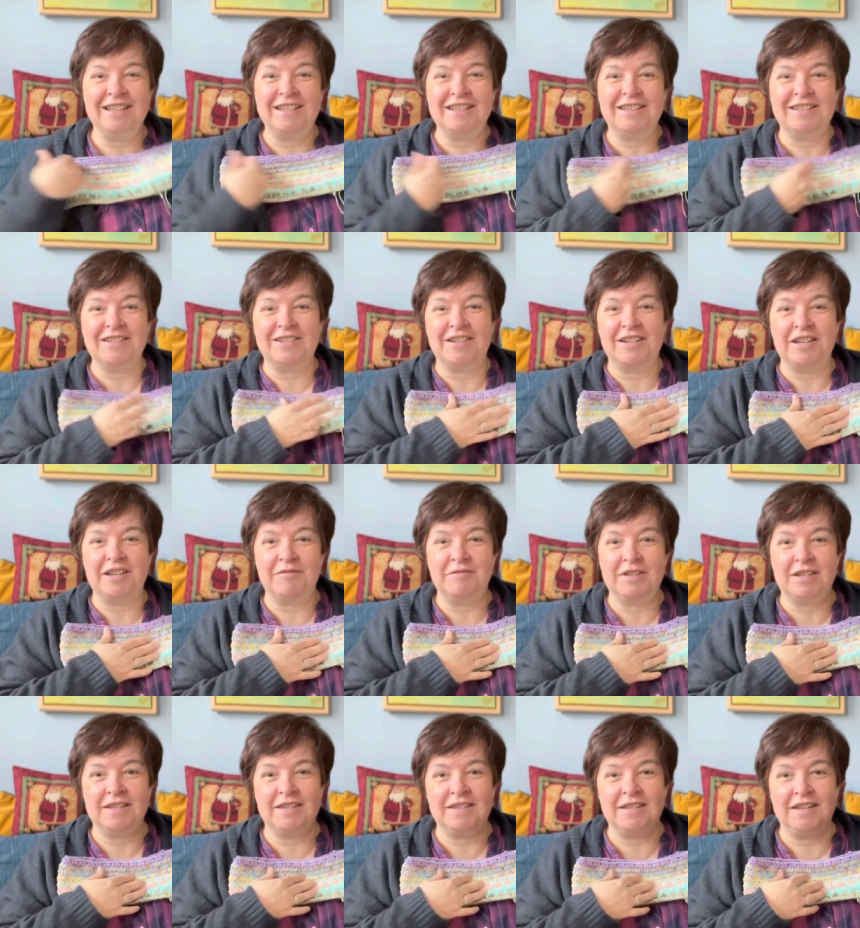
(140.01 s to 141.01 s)
So I'm
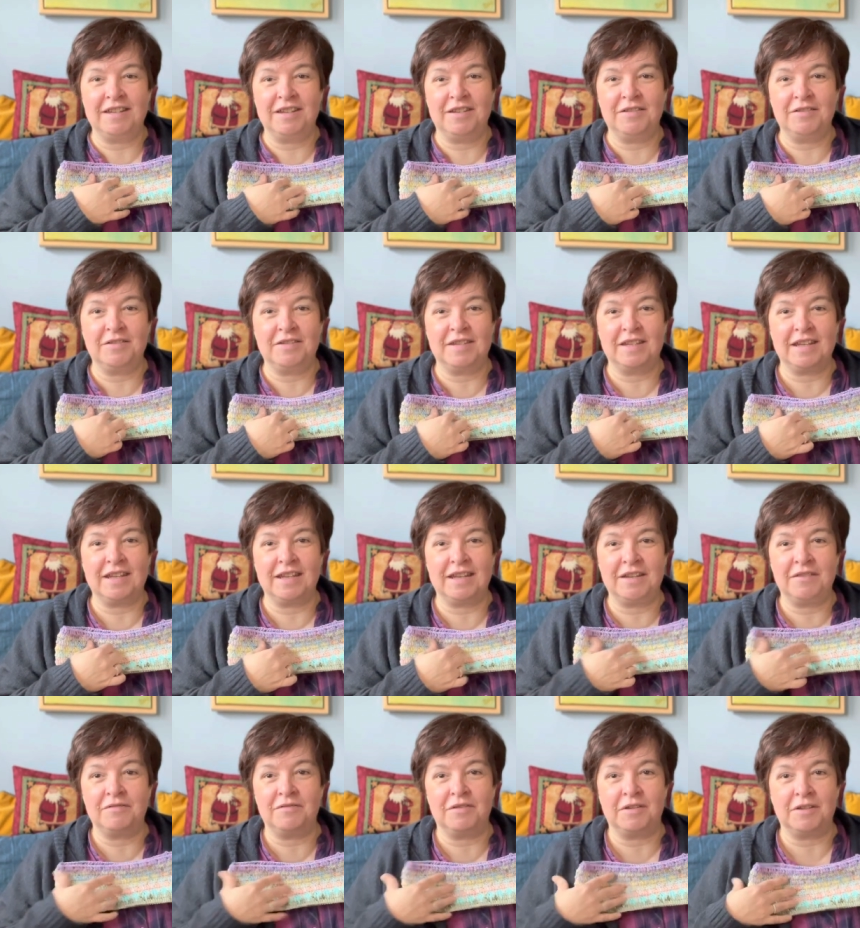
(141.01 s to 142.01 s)
just
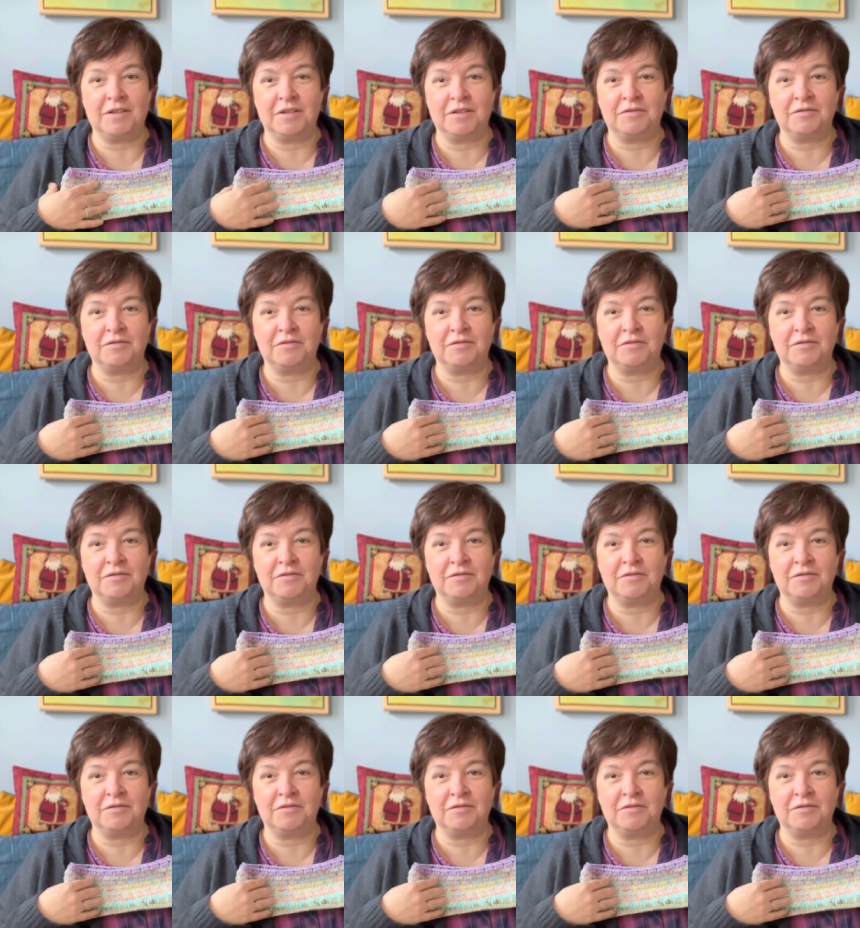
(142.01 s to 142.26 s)
using the